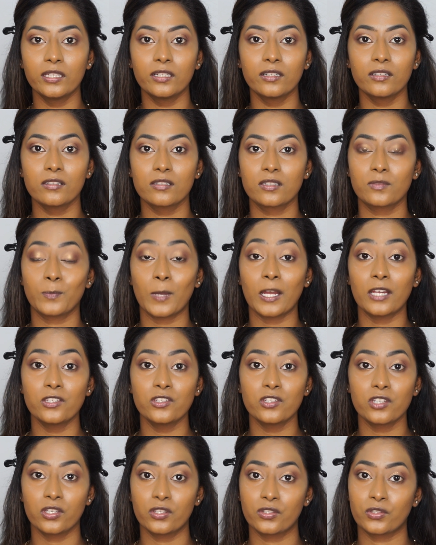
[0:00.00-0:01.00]
the
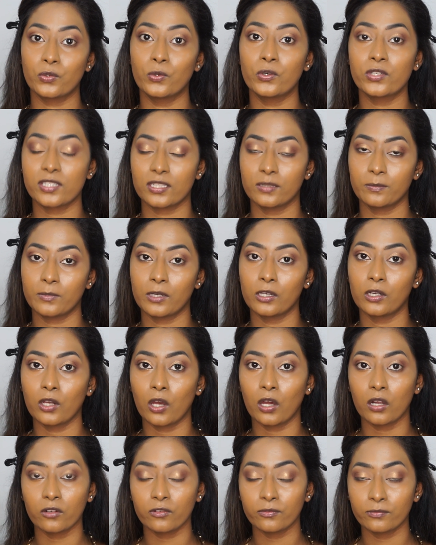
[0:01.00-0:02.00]
sponge soaks up a
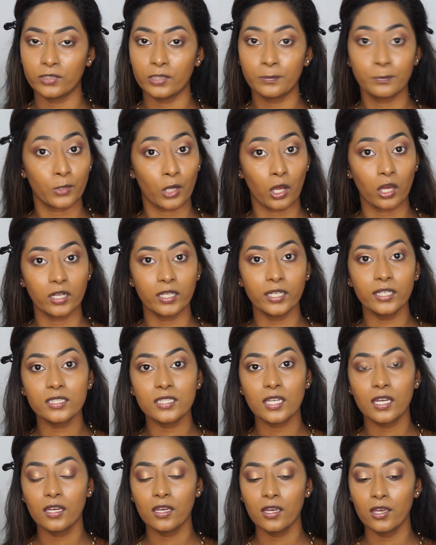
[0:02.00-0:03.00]
lot of the product.
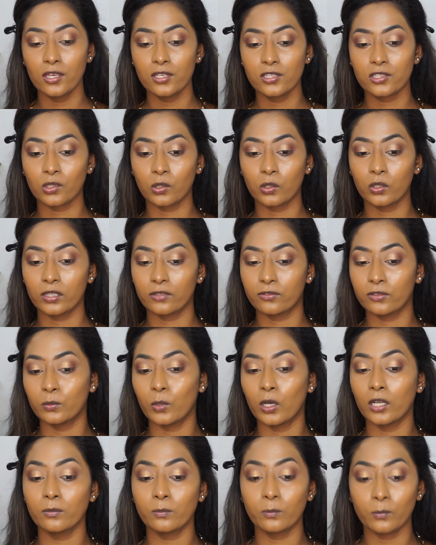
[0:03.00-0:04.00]
So if you
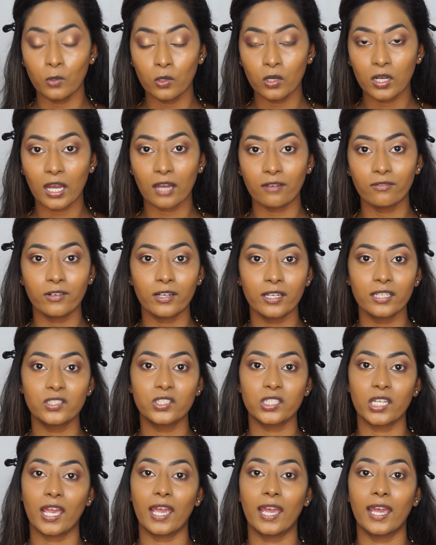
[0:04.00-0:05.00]
want more
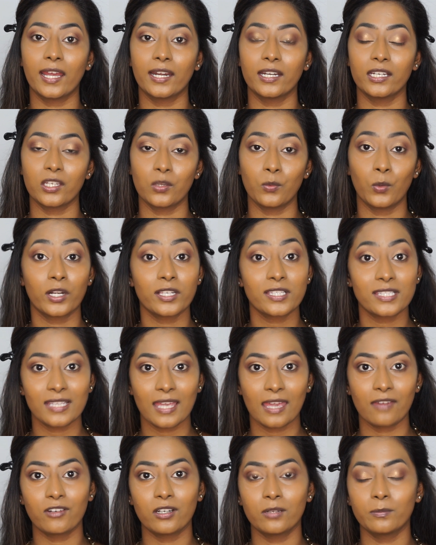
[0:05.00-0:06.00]
coverage and you want to
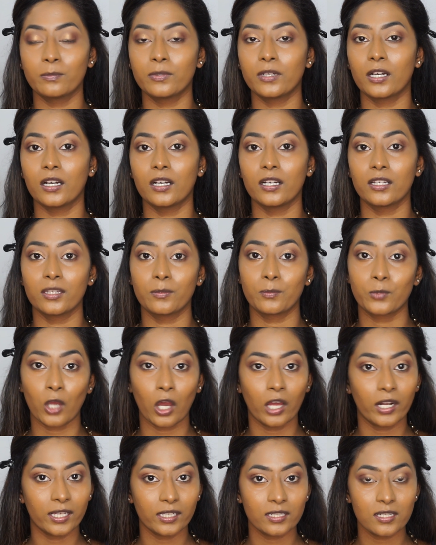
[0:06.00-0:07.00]
save up the
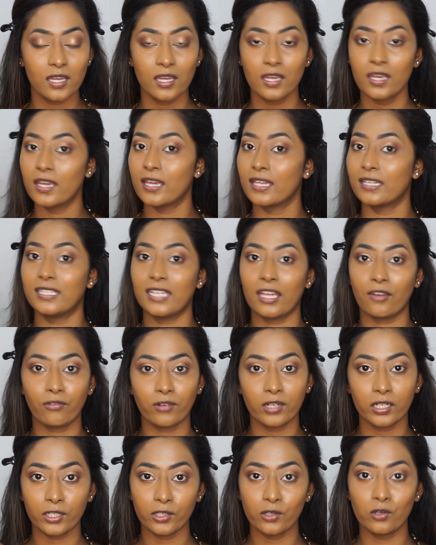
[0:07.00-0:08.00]
product,
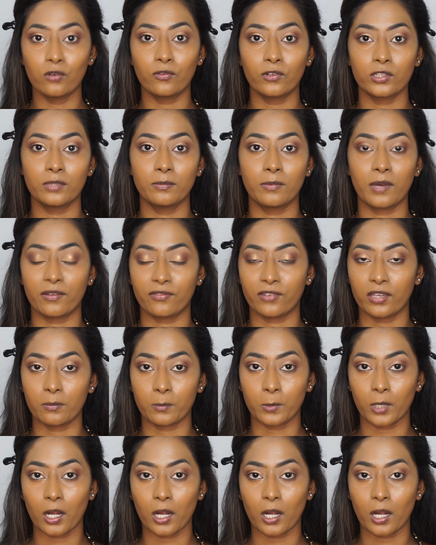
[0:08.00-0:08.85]
definitely go for the buffing